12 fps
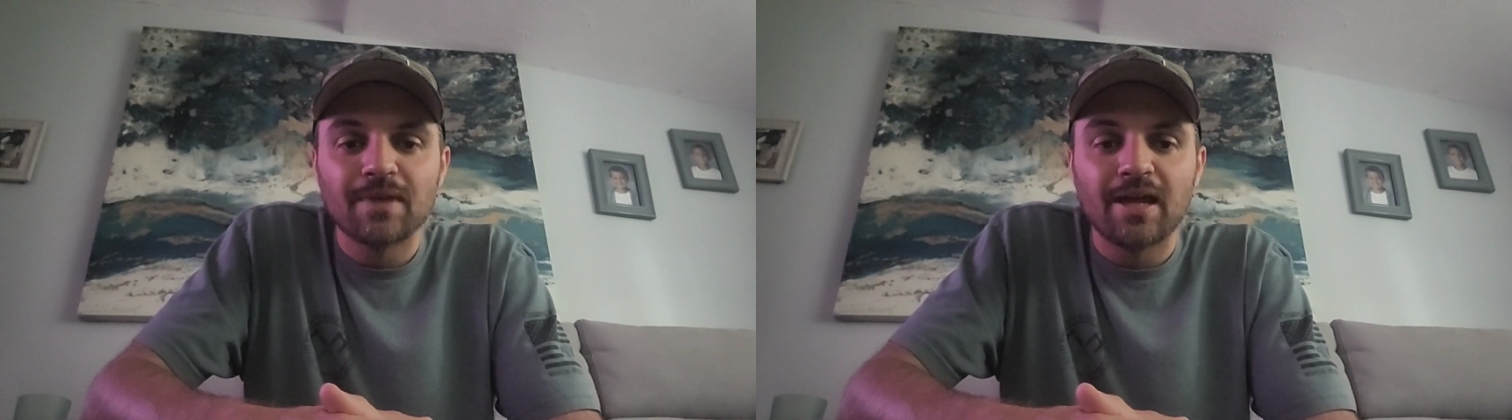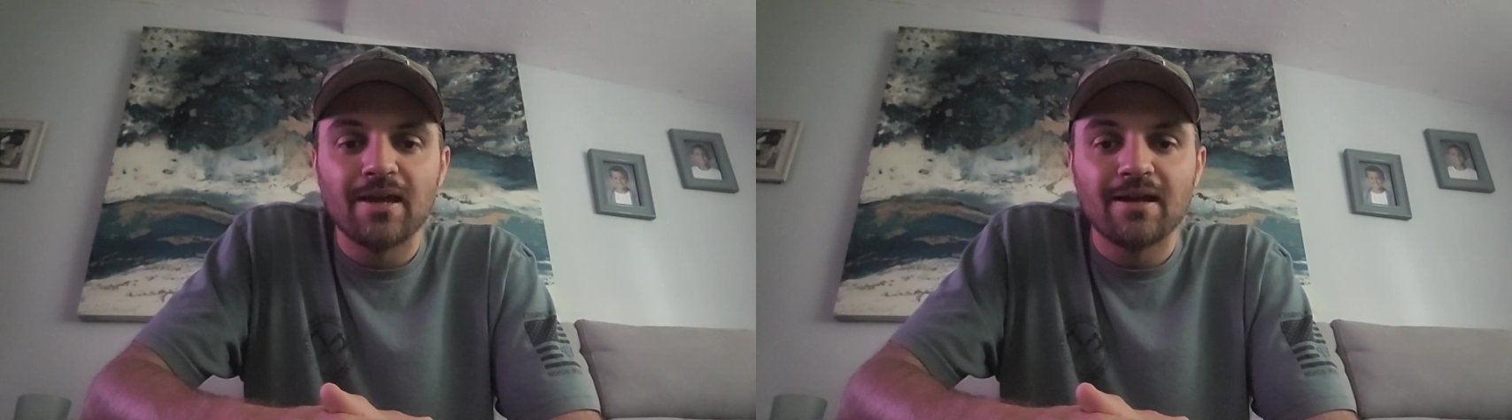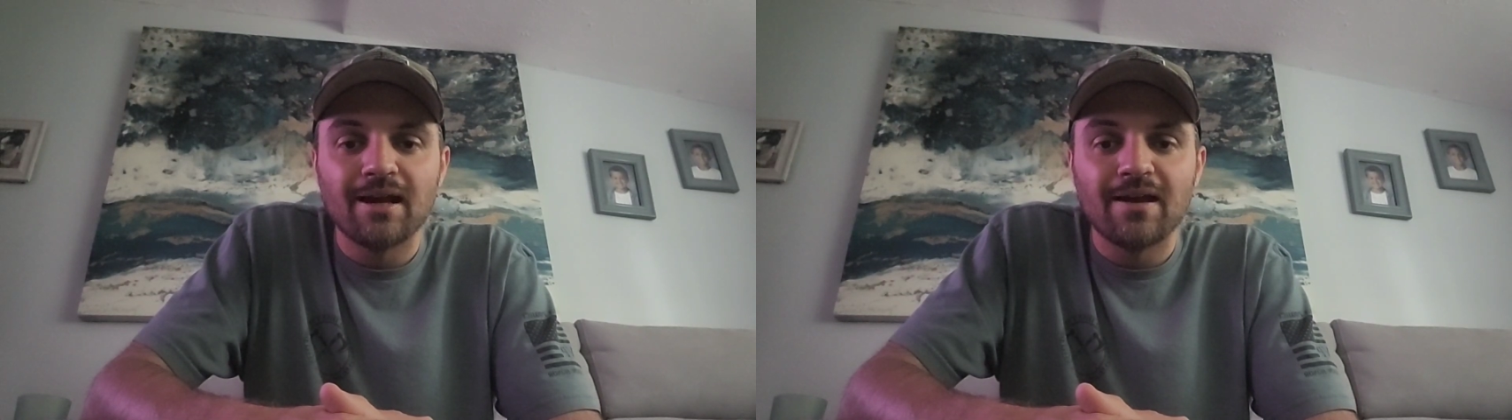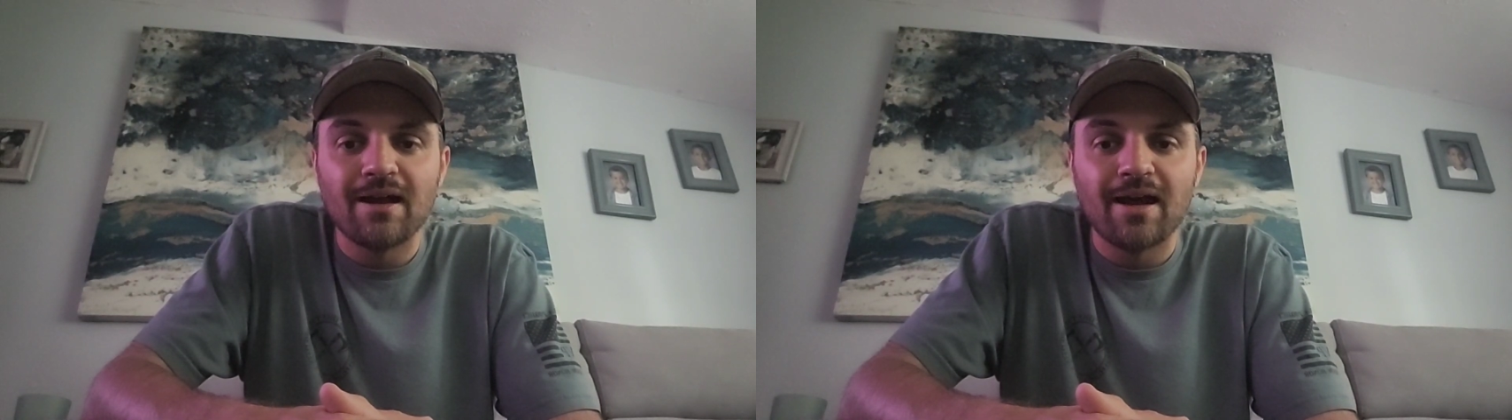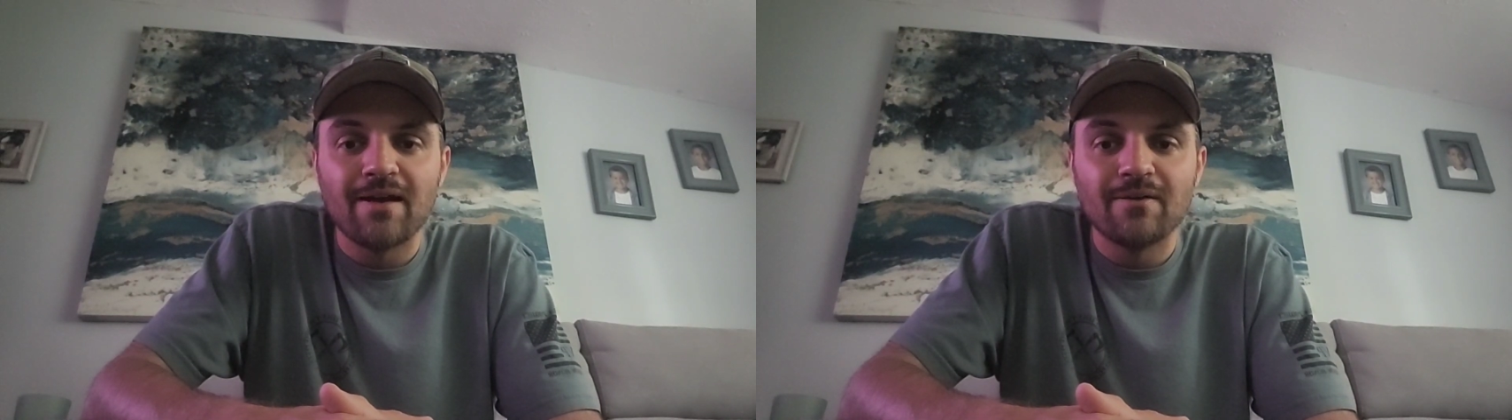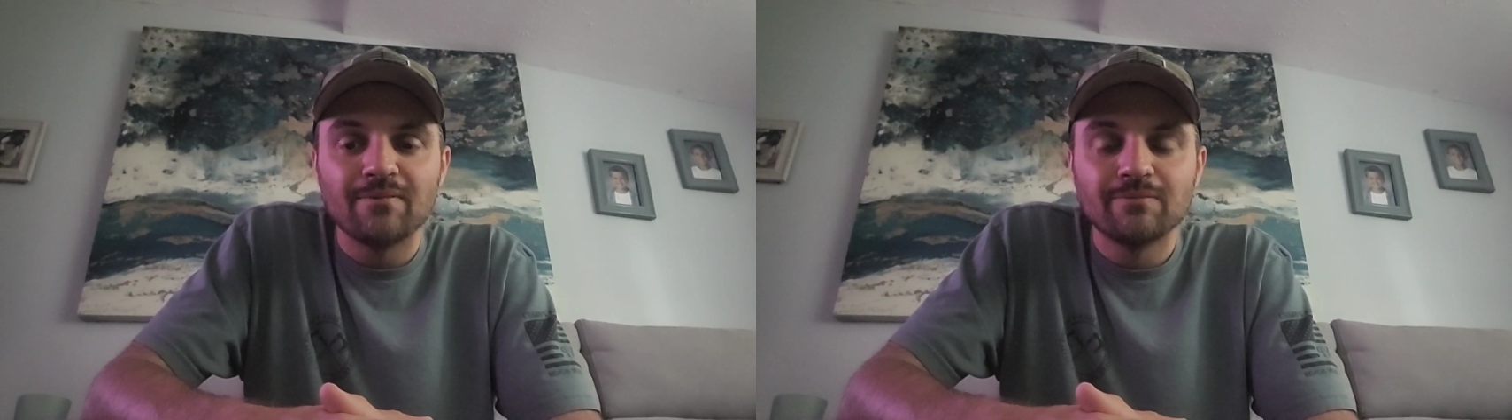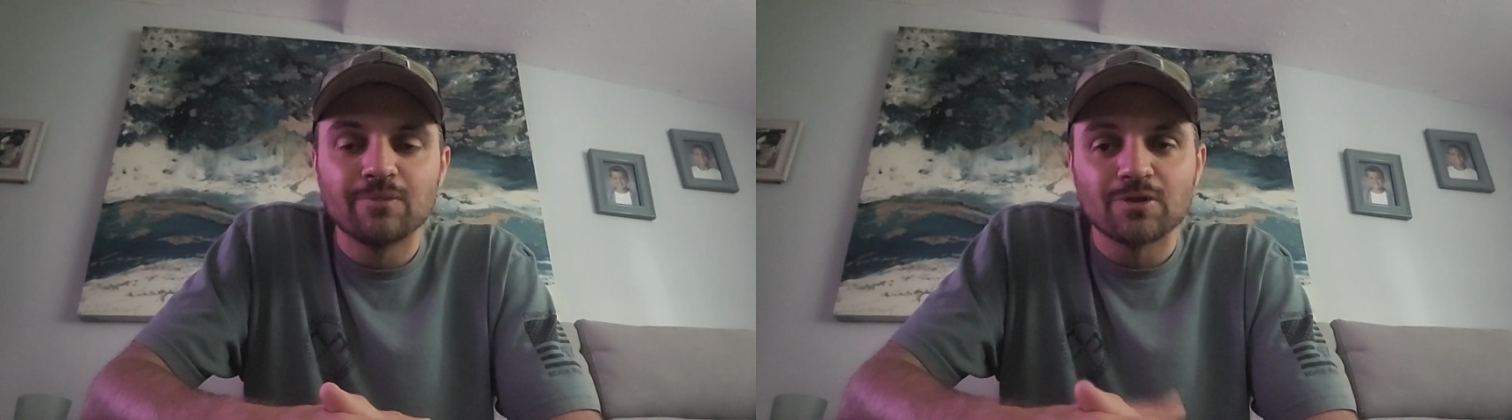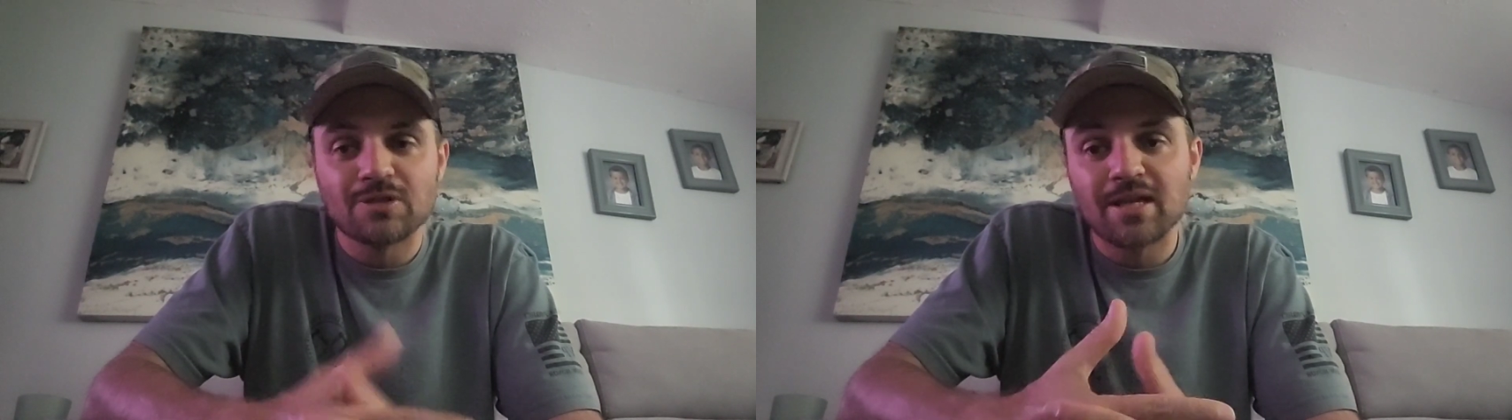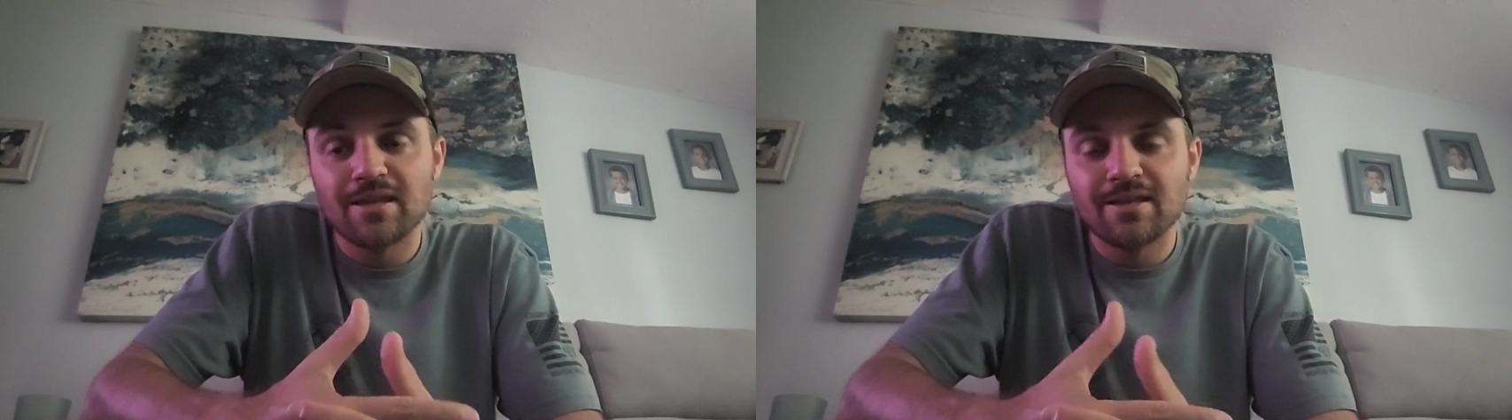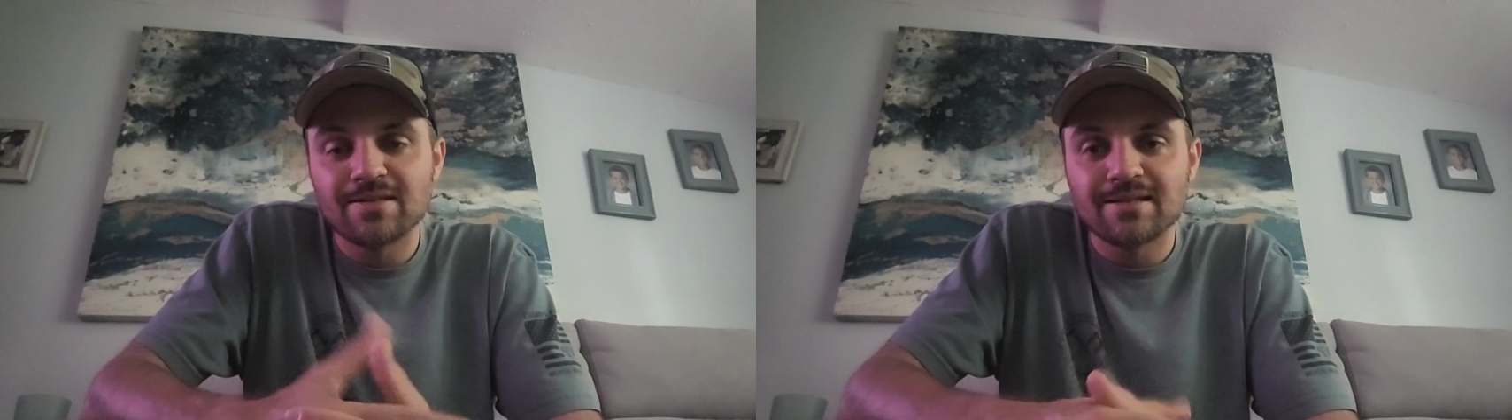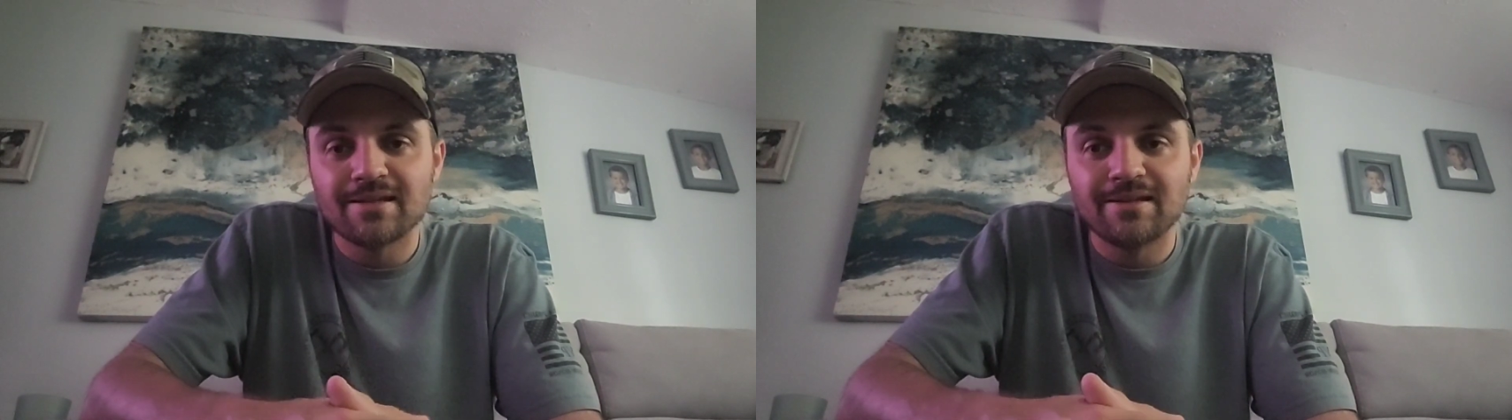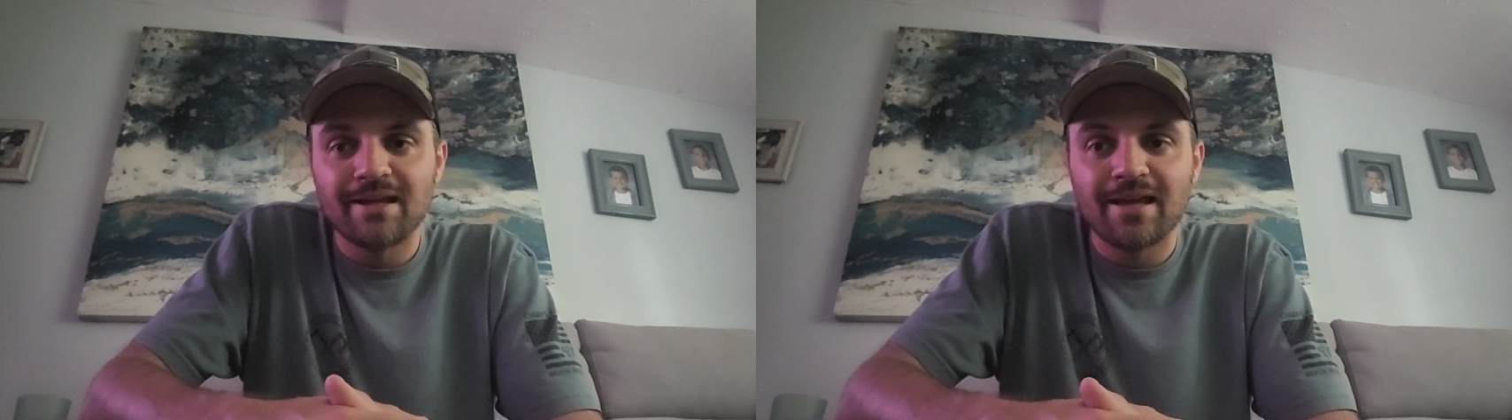and I, I, will say this
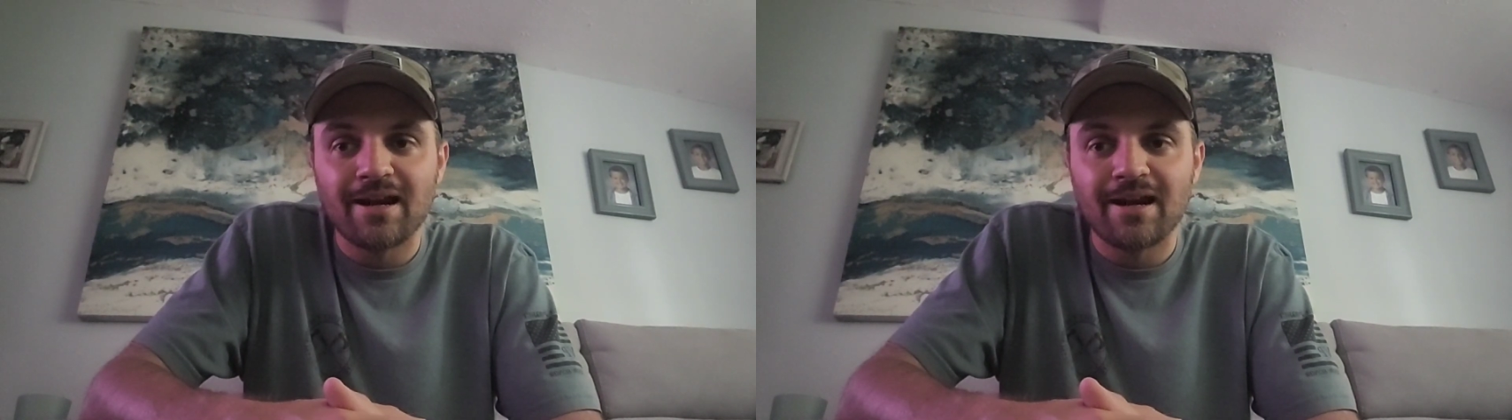and,